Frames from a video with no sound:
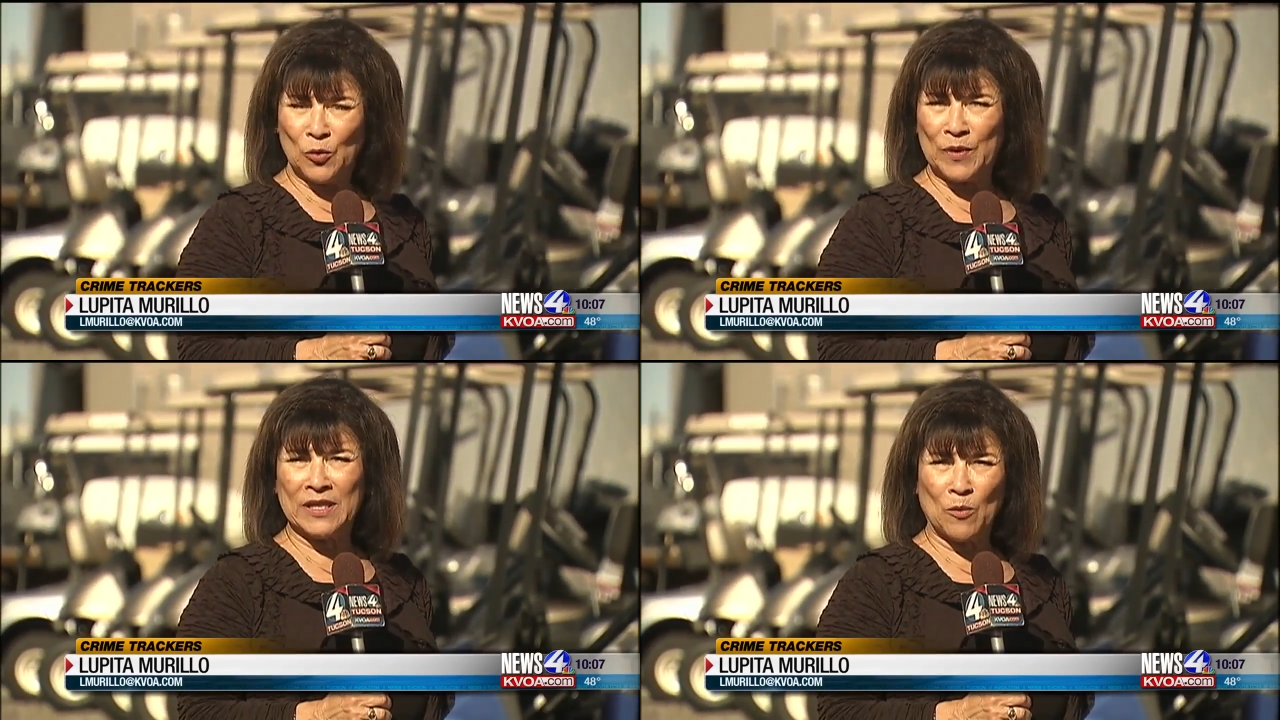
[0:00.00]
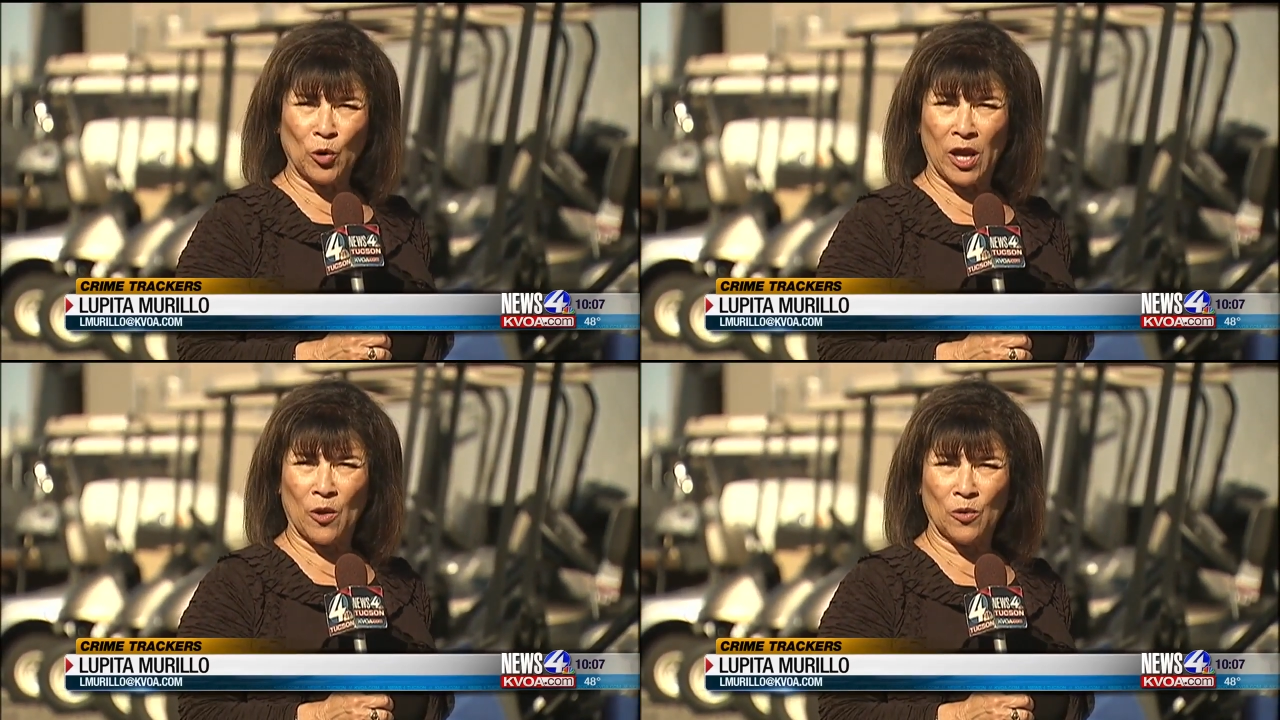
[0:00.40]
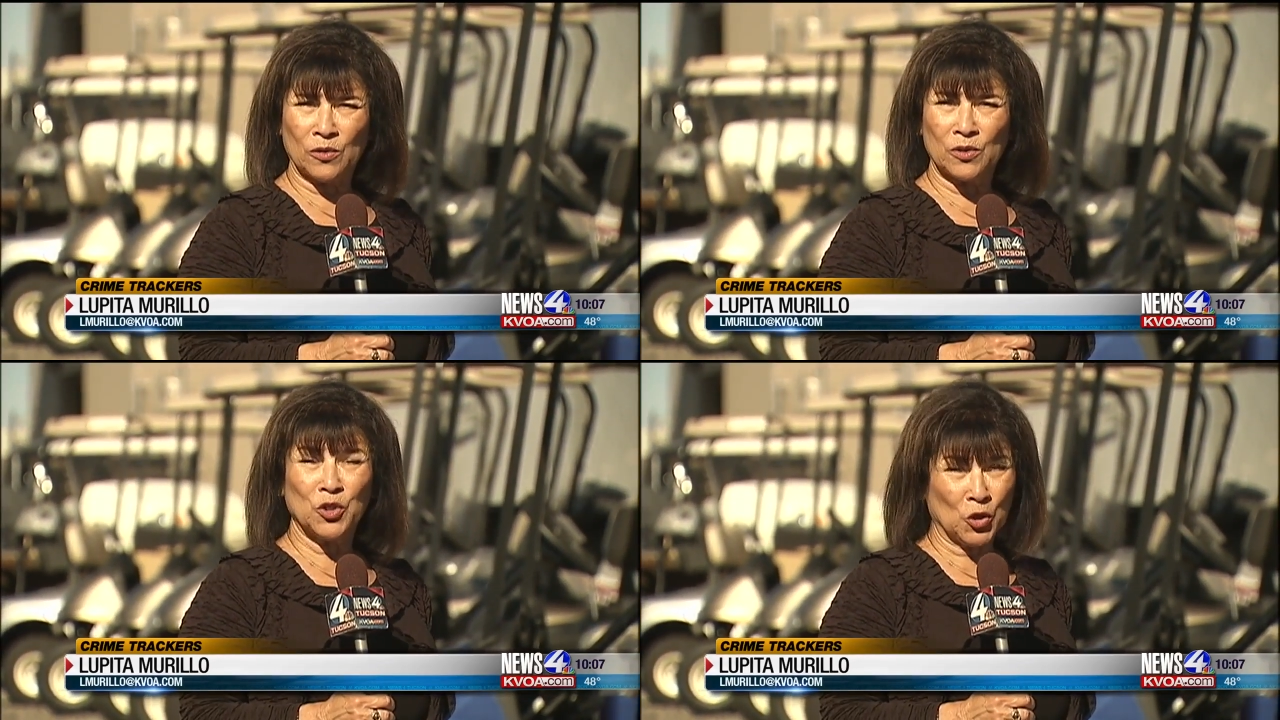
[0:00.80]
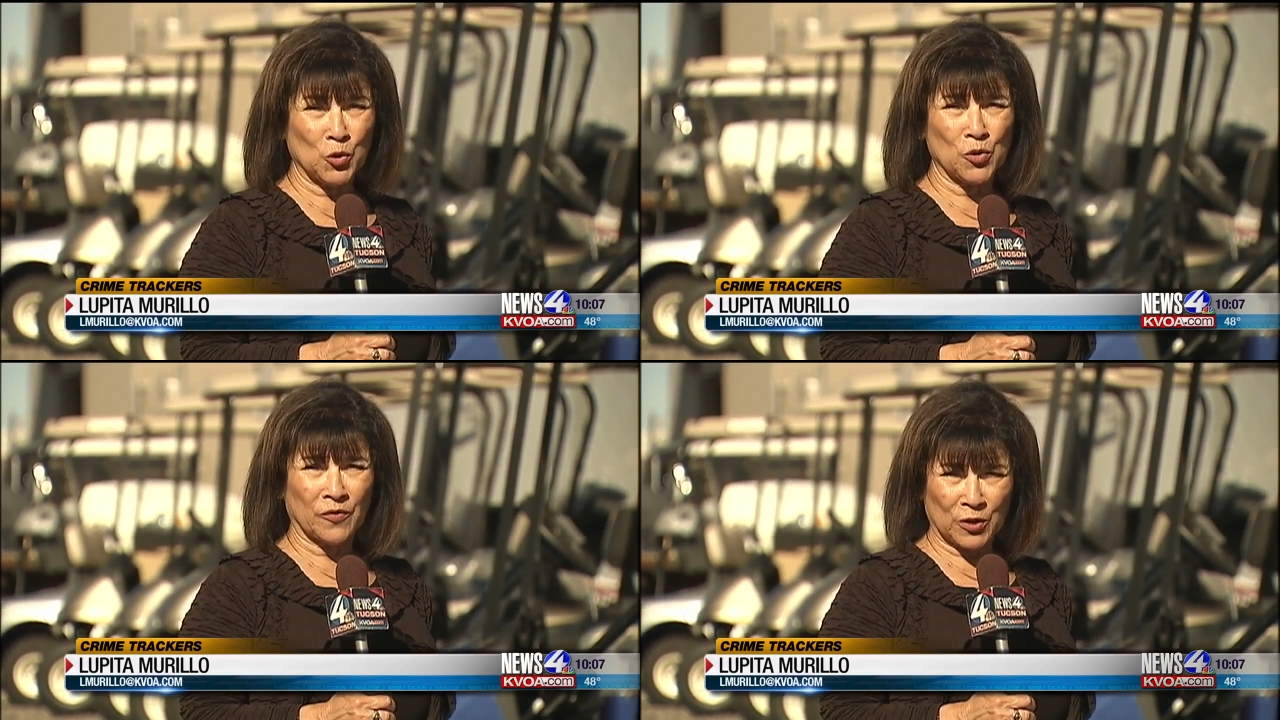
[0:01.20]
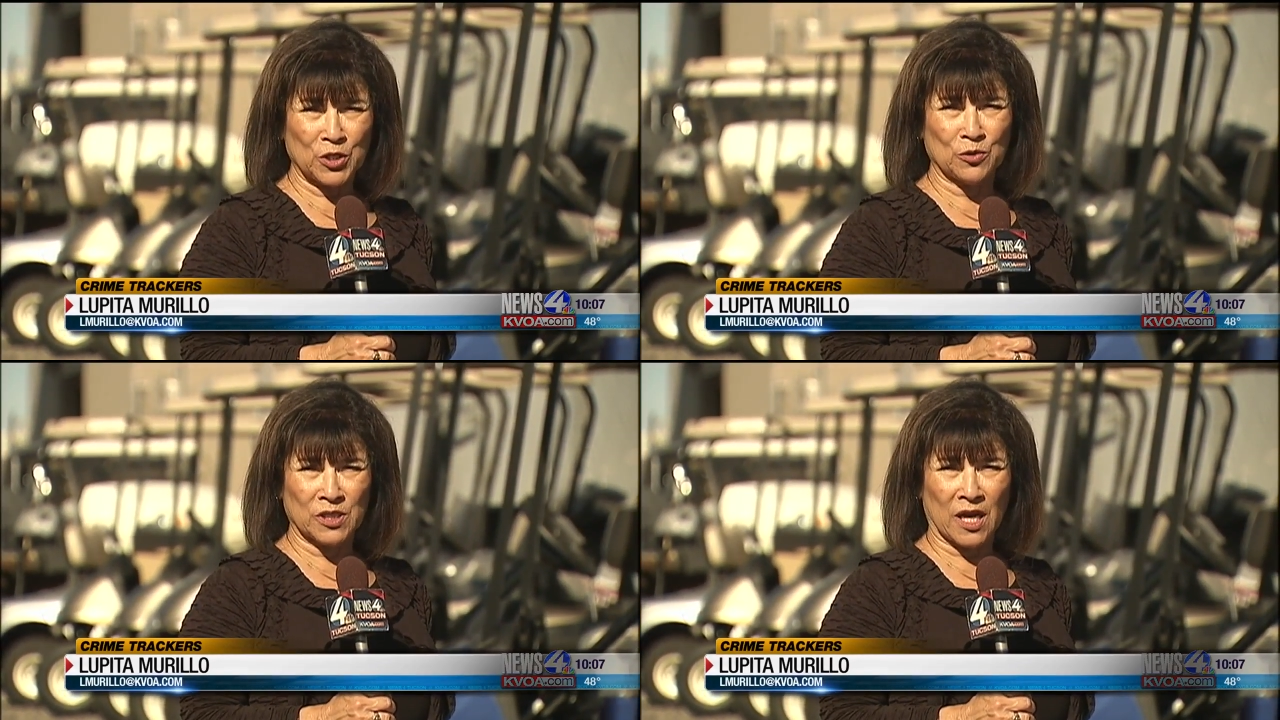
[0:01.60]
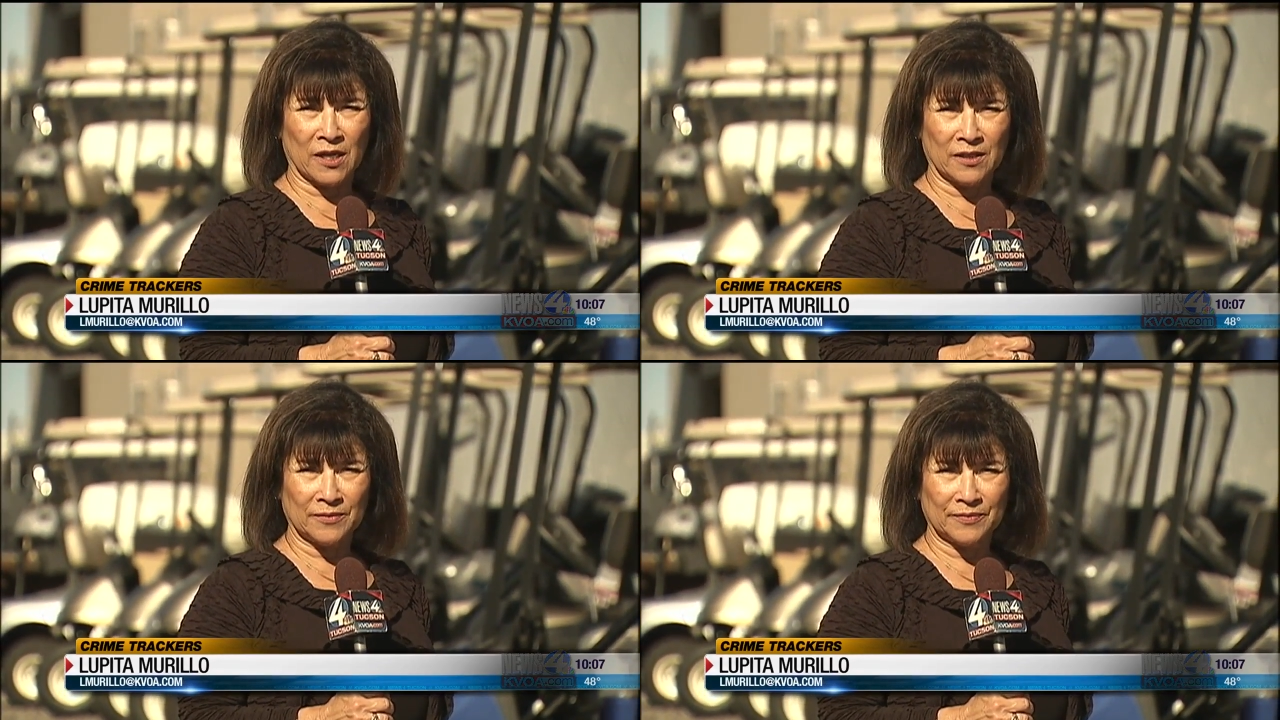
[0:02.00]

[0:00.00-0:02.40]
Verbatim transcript: Lupita Murillo, News 4 Tucson.